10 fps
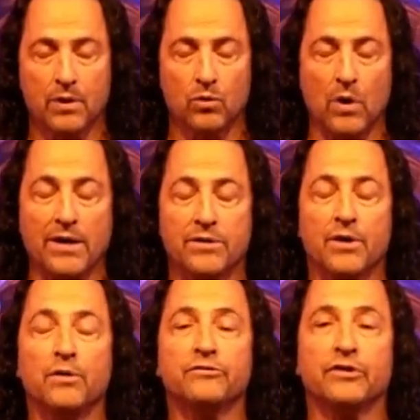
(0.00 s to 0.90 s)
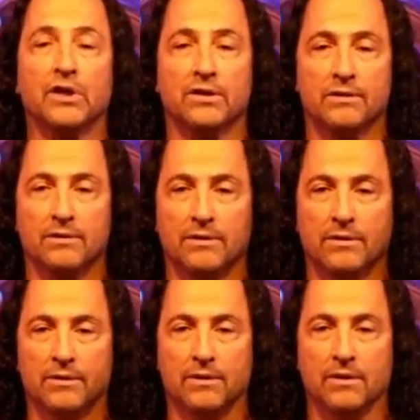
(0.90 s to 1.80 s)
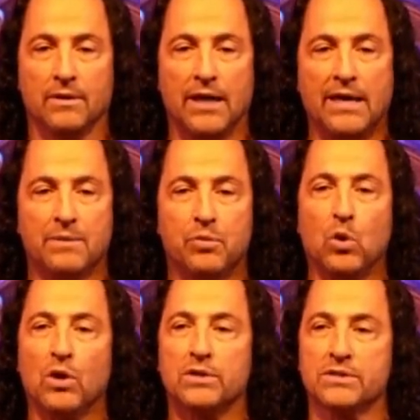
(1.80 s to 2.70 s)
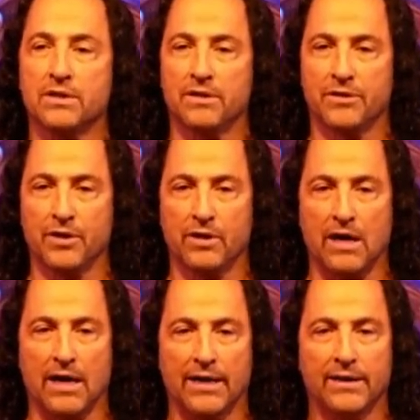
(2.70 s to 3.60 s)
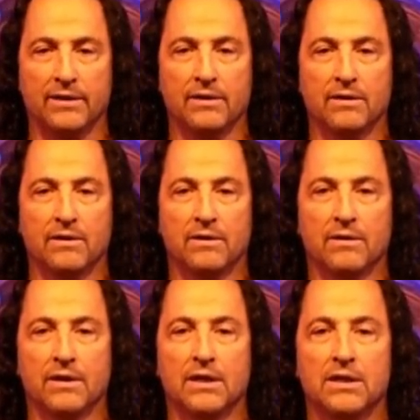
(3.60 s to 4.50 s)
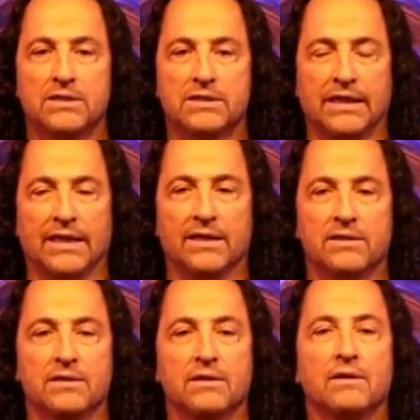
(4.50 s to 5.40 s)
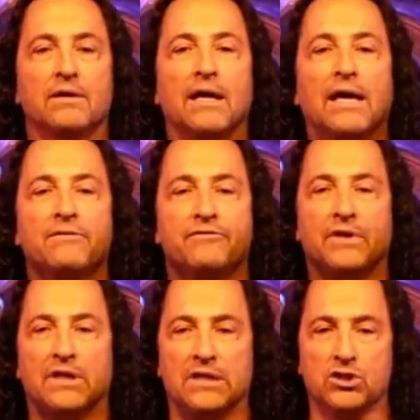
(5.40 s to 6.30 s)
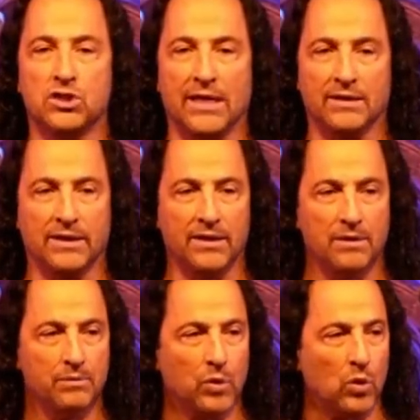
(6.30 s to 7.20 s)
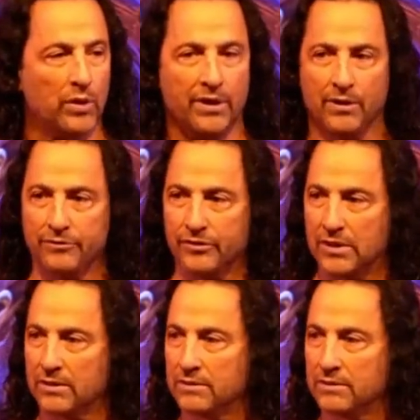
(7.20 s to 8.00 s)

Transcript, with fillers: runneth over and it pours to the third eye. See it and feel it gently pouring over.